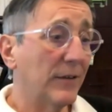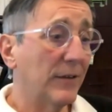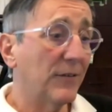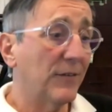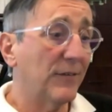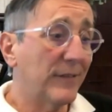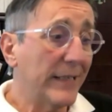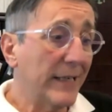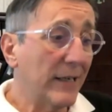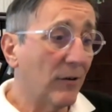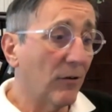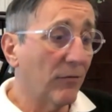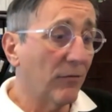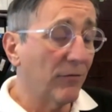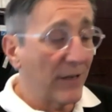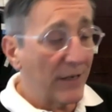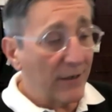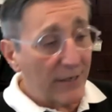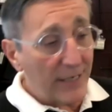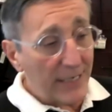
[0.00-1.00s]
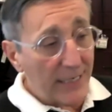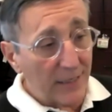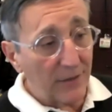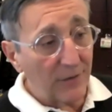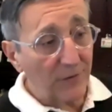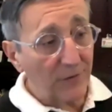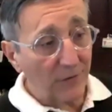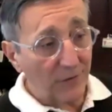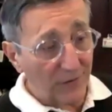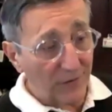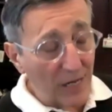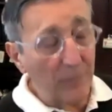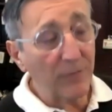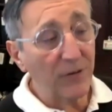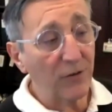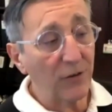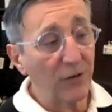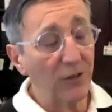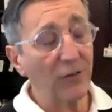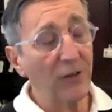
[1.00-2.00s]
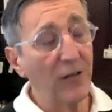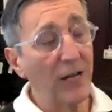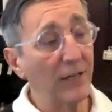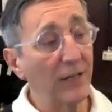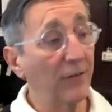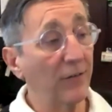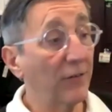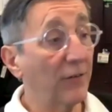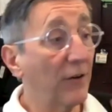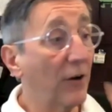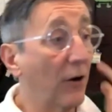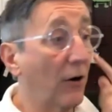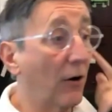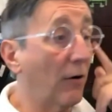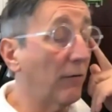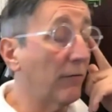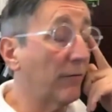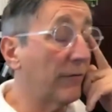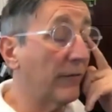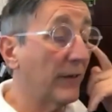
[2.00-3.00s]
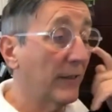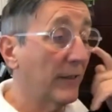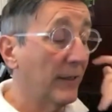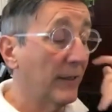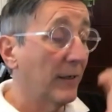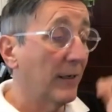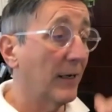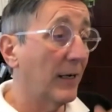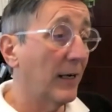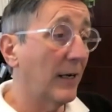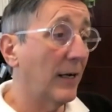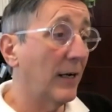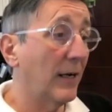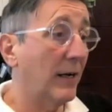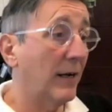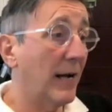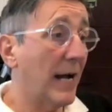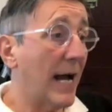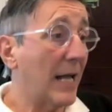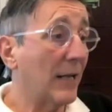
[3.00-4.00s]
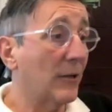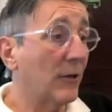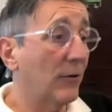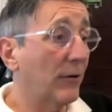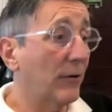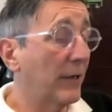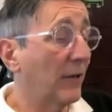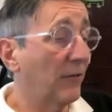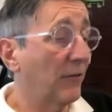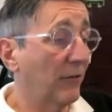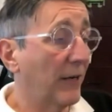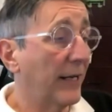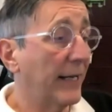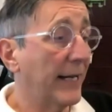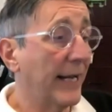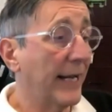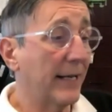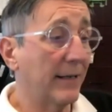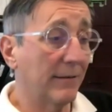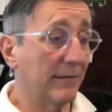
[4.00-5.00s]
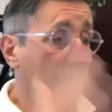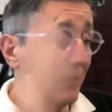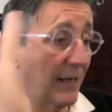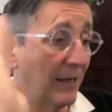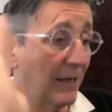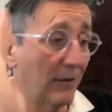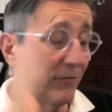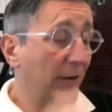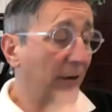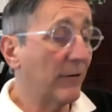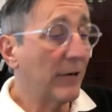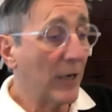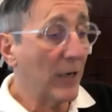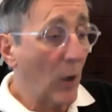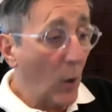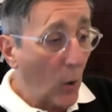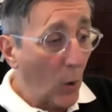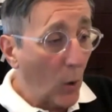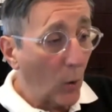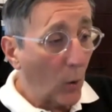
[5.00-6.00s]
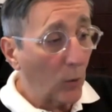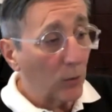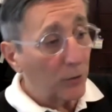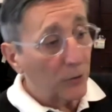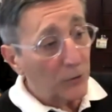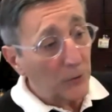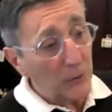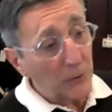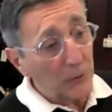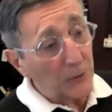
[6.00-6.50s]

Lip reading: still there is some success of algorithms that, again, are very old